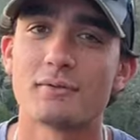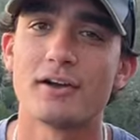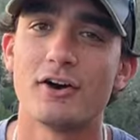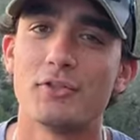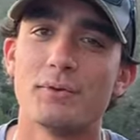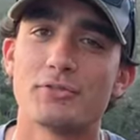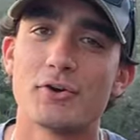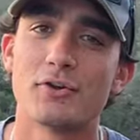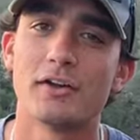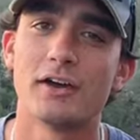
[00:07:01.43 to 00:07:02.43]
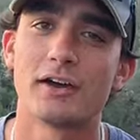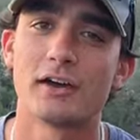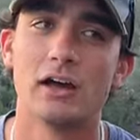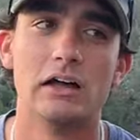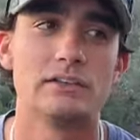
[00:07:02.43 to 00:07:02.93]
bait I'll be throwing on like
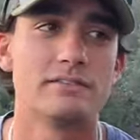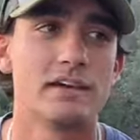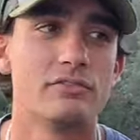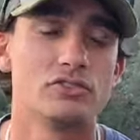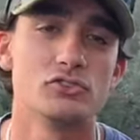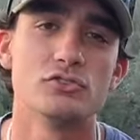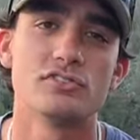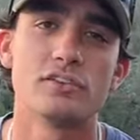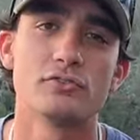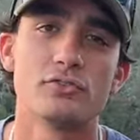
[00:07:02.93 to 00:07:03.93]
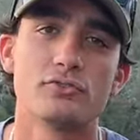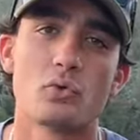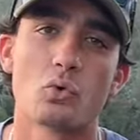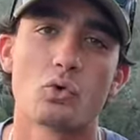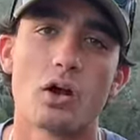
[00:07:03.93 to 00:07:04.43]
a seven two to seven foot
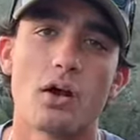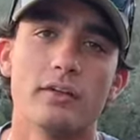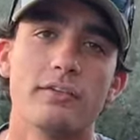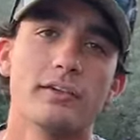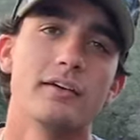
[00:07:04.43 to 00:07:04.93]
four rod,